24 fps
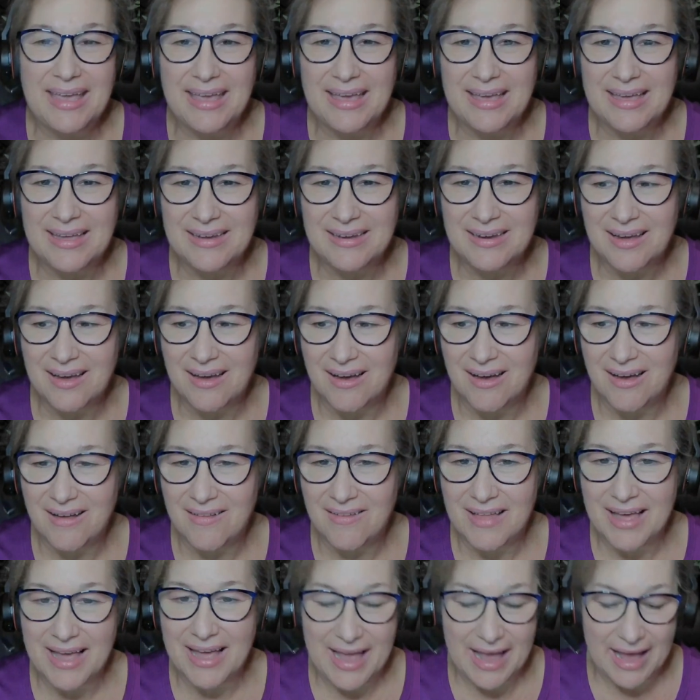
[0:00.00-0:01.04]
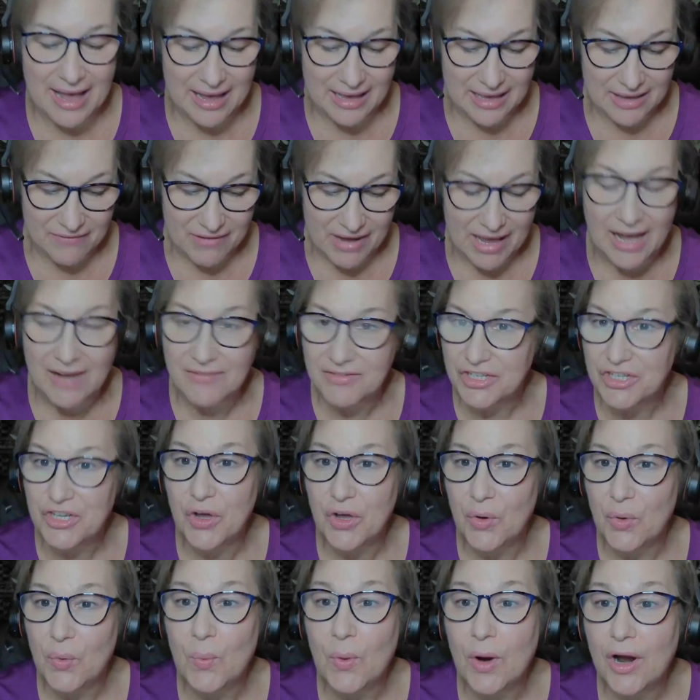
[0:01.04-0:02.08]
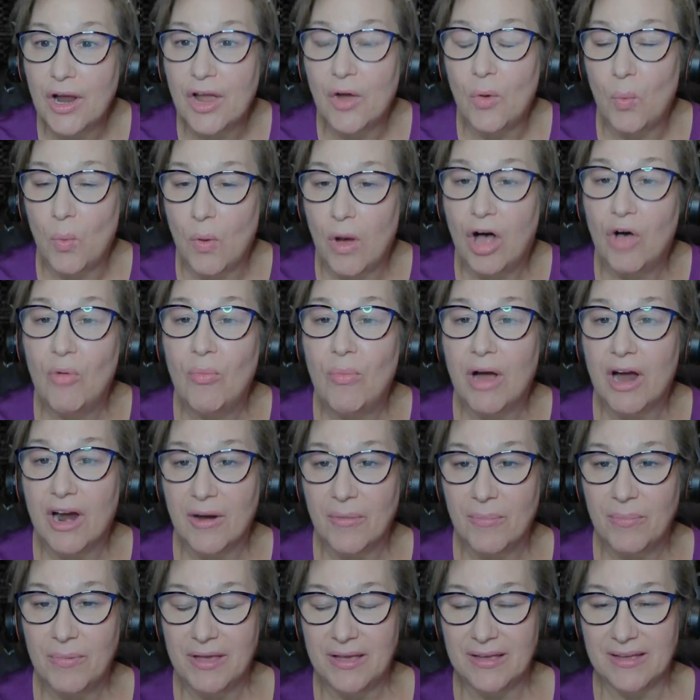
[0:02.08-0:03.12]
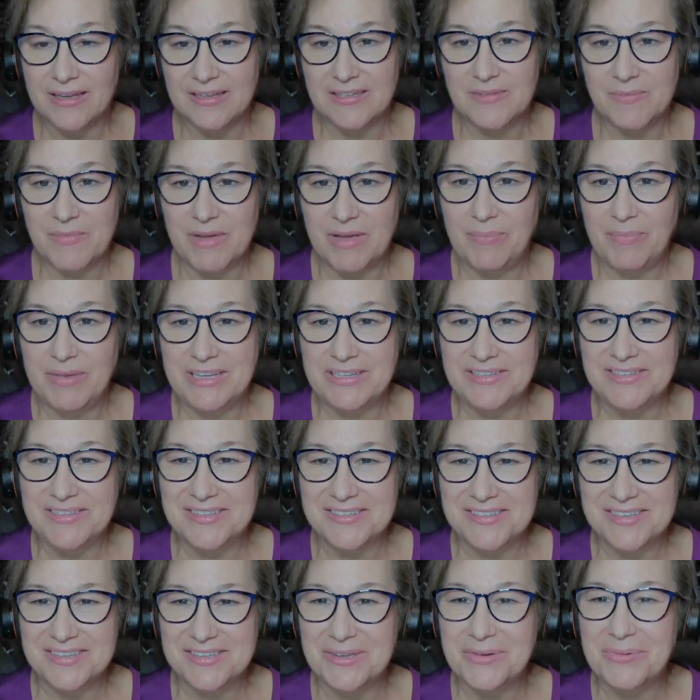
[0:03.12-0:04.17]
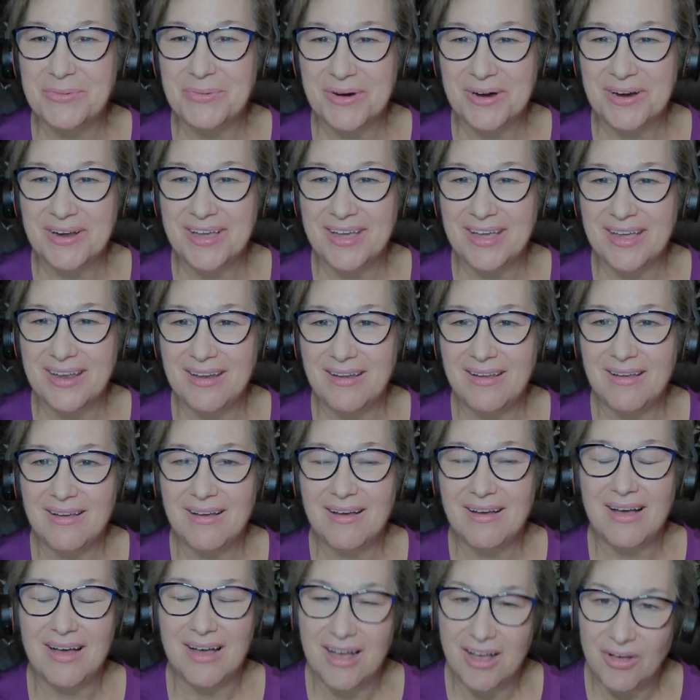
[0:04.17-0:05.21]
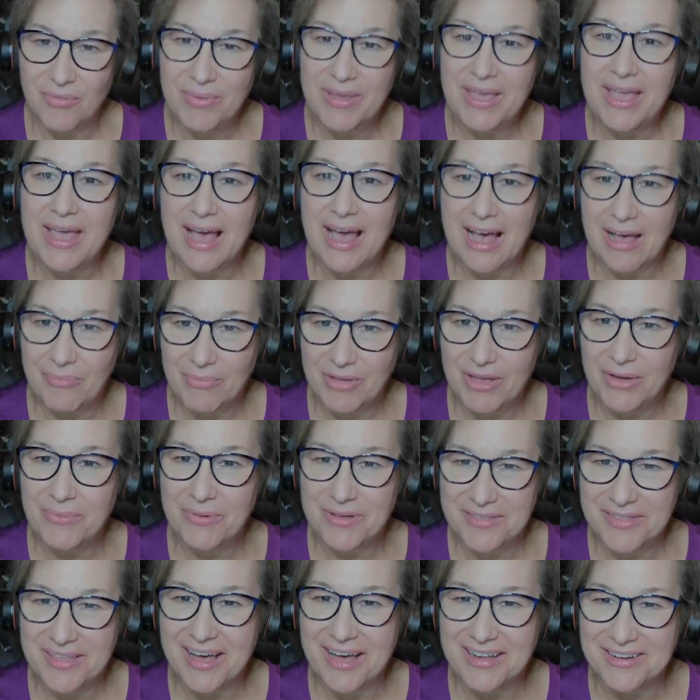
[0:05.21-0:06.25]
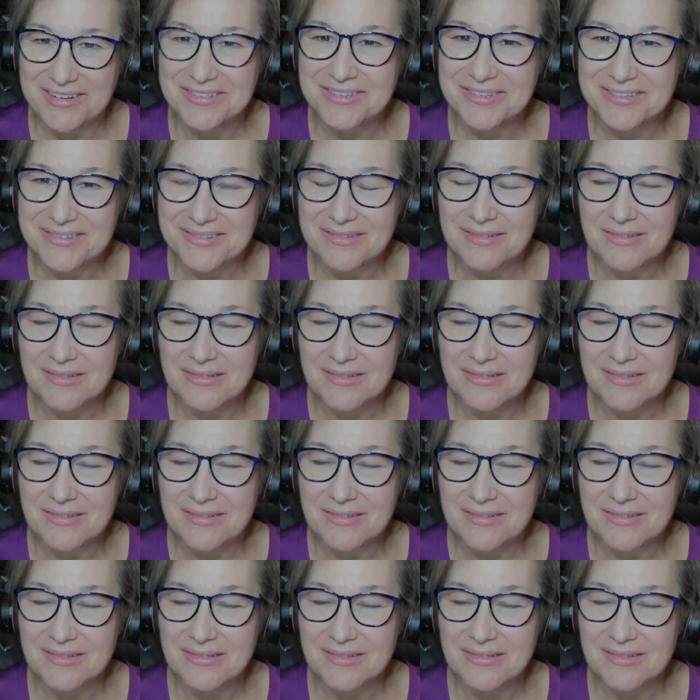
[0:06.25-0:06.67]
and if I have to go and work at Walmart because my business isn't working, I'll be happy with that.